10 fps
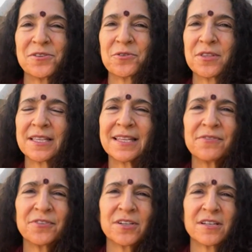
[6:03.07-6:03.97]
or the
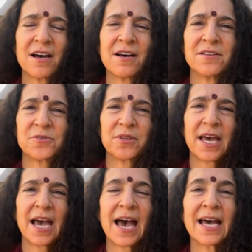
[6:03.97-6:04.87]
liver does, or the
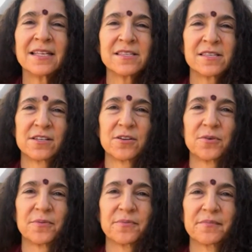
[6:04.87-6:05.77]
hands do.
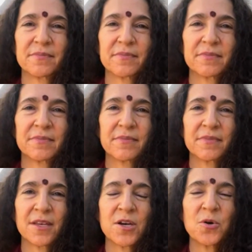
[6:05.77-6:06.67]

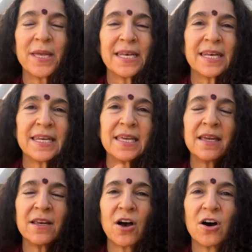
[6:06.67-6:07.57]
We
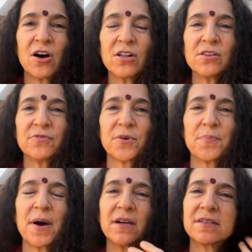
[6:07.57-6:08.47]
need all of the
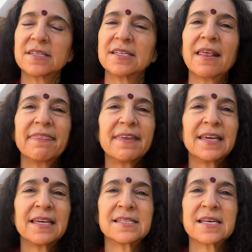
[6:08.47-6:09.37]
parts.
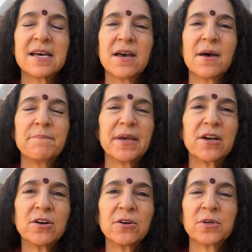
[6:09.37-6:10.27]
Nothing is
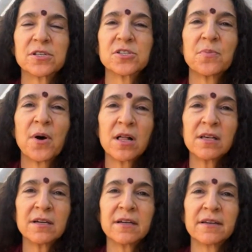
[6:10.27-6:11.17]
bigger or smaller,